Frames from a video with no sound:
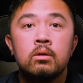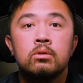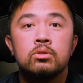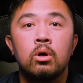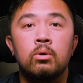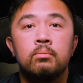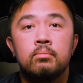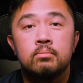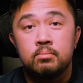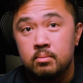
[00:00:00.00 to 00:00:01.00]
So,
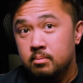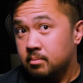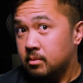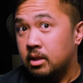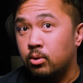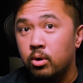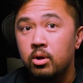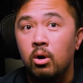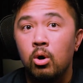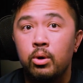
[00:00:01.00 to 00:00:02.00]
in
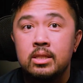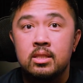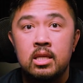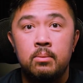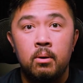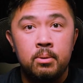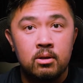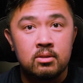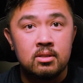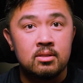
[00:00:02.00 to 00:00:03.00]
order to always keep
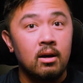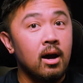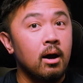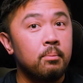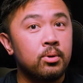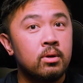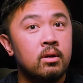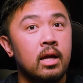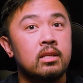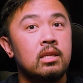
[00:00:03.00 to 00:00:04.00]
appearances up
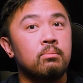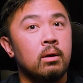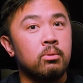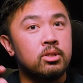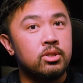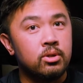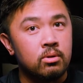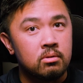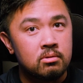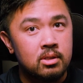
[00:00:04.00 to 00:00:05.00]
and keep my blood
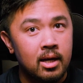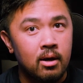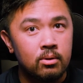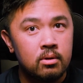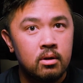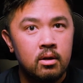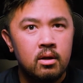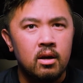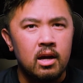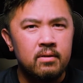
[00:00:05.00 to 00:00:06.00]
sugar down,
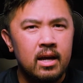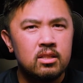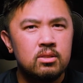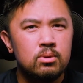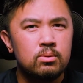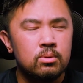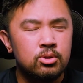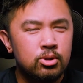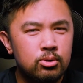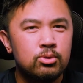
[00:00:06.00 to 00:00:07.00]
I've had to
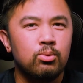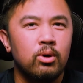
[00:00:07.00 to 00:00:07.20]
choose